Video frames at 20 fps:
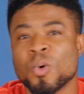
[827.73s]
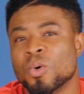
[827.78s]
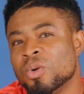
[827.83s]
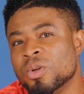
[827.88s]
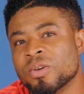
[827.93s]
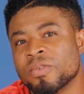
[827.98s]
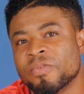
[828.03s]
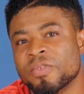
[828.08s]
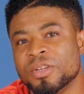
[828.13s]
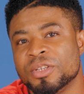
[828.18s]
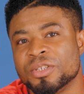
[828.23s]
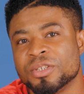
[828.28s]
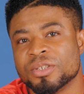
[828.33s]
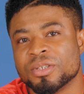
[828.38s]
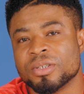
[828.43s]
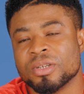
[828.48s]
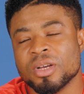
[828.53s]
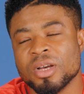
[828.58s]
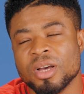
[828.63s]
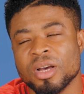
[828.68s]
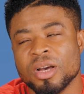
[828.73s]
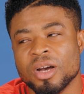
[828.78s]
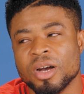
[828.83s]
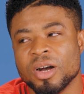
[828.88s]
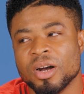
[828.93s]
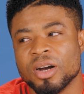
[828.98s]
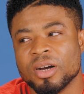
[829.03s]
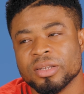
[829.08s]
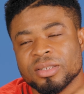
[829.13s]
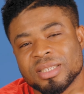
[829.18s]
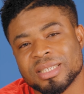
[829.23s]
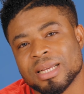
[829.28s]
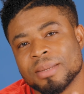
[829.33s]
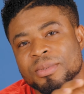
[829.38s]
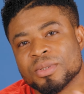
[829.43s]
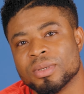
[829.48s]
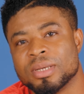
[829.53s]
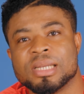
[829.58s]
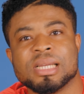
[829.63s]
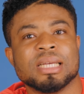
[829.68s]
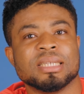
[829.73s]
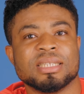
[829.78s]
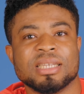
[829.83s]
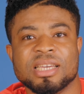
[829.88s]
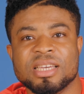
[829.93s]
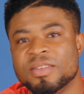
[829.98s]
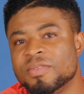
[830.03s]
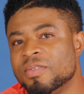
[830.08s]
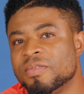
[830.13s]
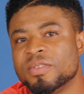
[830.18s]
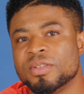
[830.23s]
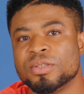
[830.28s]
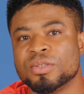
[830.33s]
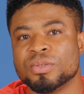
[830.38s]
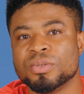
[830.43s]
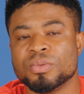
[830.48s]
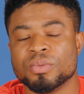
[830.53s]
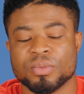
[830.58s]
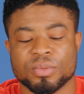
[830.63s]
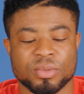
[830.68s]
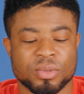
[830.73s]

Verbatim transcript: unlock feature on the Samsung Galaxy A52.